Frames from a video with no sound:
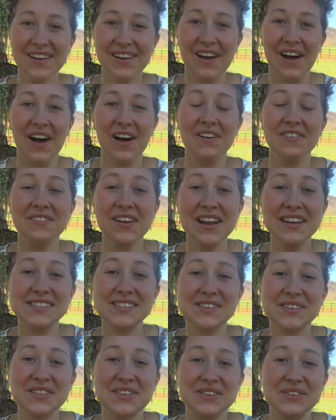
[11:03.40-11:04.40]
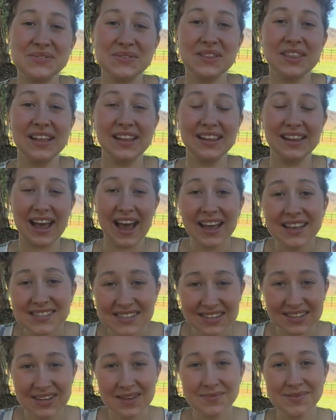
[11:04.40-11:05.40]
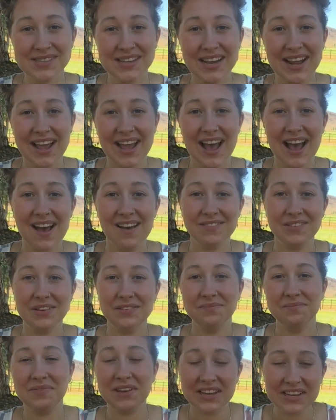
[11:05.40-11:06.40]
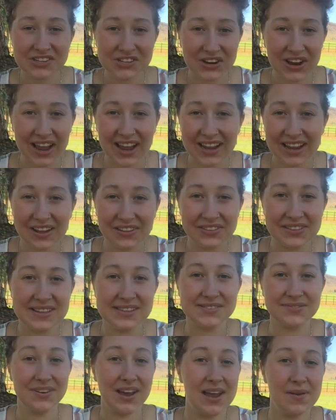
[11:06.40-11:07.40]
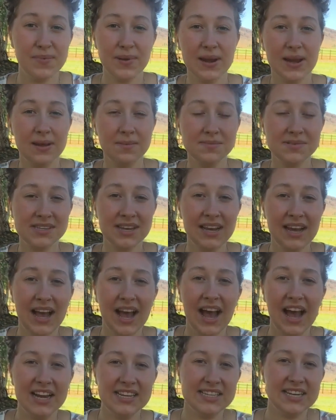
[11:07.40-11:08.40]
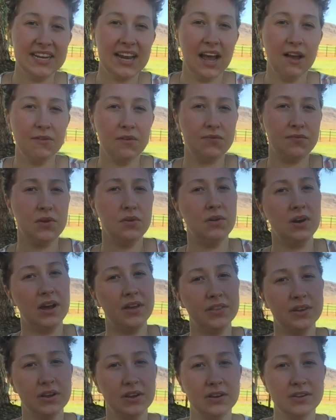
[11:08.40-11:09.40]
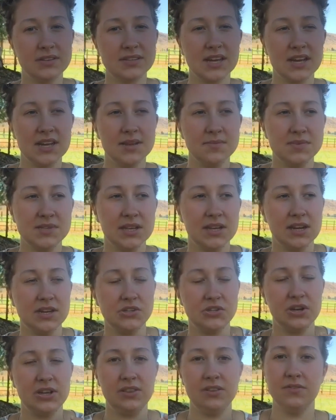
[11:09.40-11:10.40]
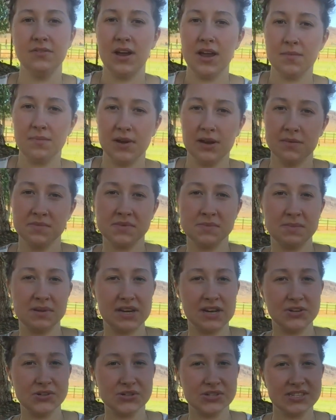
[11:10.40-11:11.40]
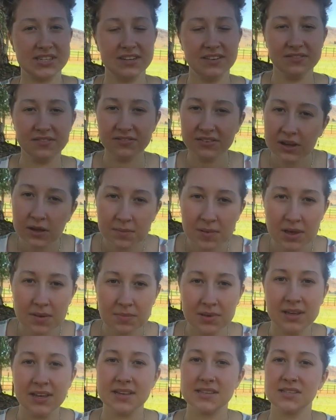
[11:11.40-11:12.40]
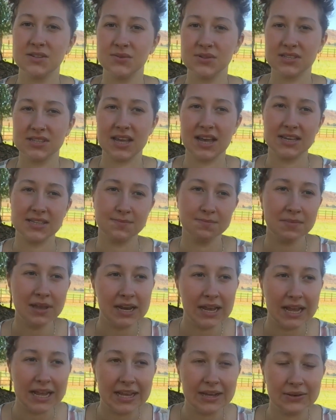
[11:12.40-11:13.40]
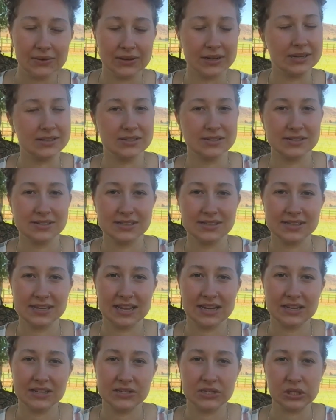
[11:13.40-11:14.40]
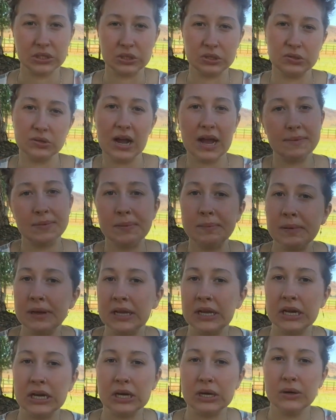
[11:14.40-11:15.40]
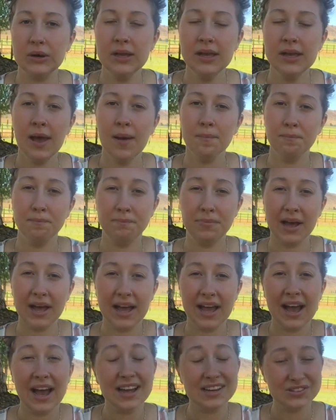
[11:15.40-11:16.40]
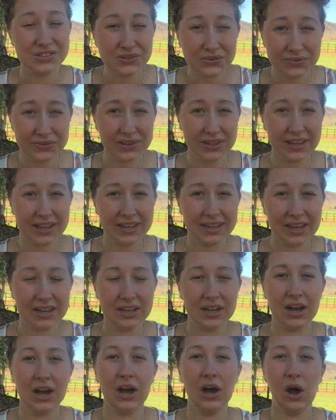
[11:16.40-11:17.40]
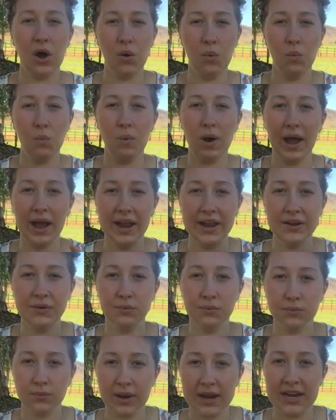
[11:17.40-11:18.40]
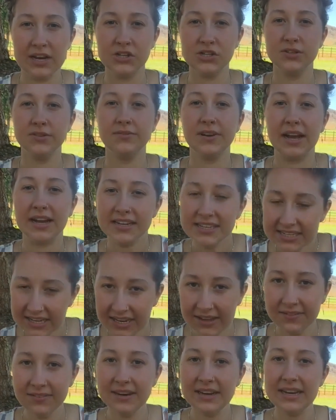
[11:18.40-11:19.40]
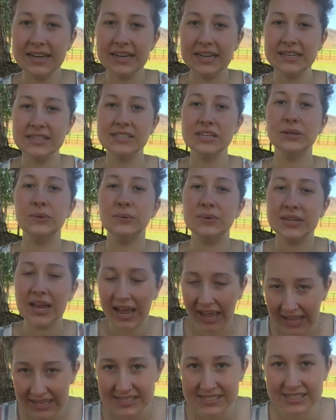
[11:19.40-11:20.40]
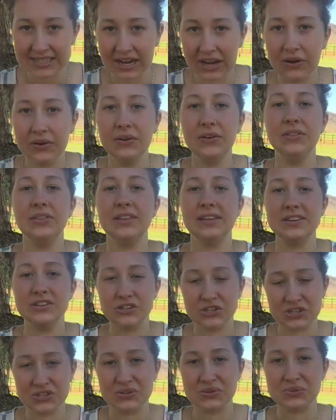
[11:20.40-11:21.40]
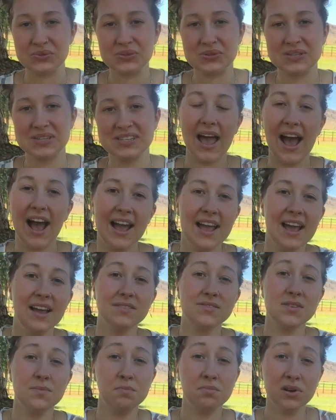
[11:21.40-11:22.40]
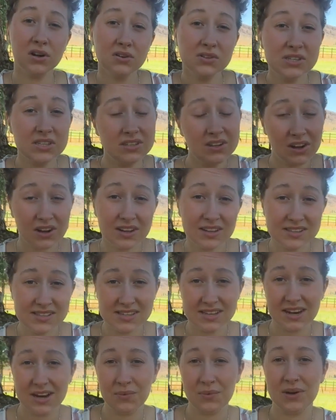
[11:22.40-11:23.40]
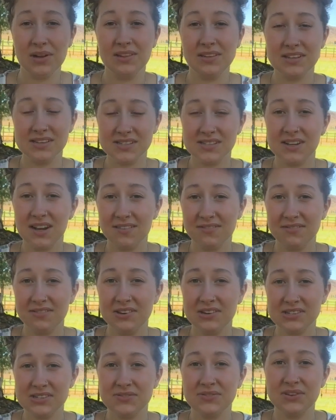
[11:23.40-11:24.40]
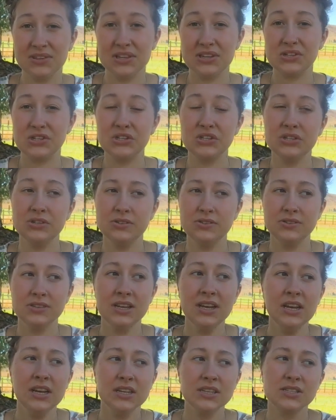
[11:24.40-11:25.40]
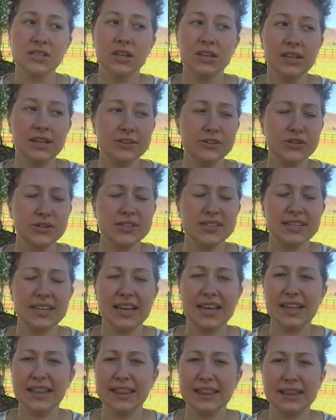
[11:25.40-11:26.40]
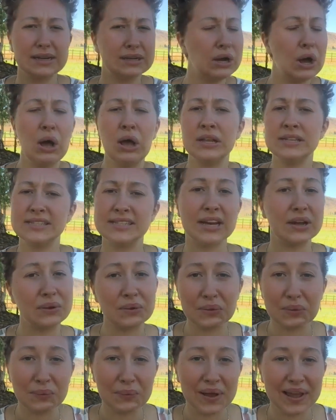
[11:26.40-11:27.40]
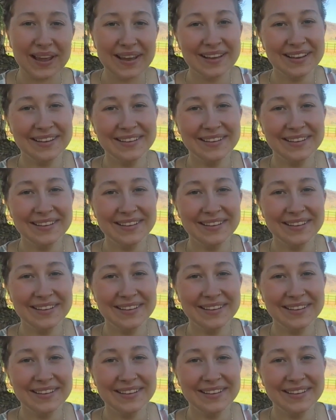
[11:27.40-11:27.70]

Alright, so those were the last clips that I have of me trying out these Vibrams. I did have a few other times that I tried the Vibrams, but I just didn't film it because it was last minute, or I just decided to grab them and go. But I do feel like I got a wide range of activity to test out these shoes. I have some pros and cons that I want to list off first for the shoes, so let's just get the cons out of the way.